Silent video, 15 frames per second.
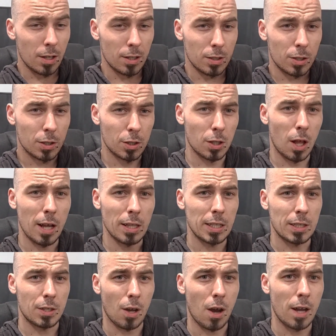
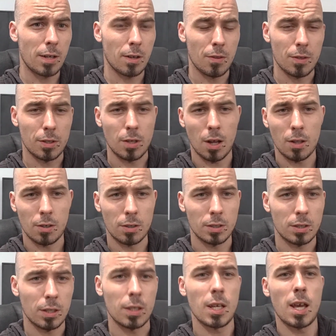Slightly tight on the
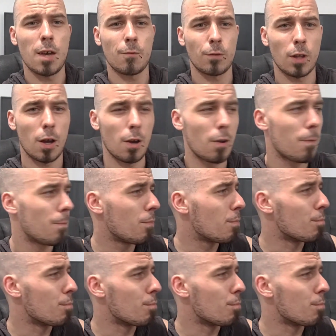tolerance of the airflow.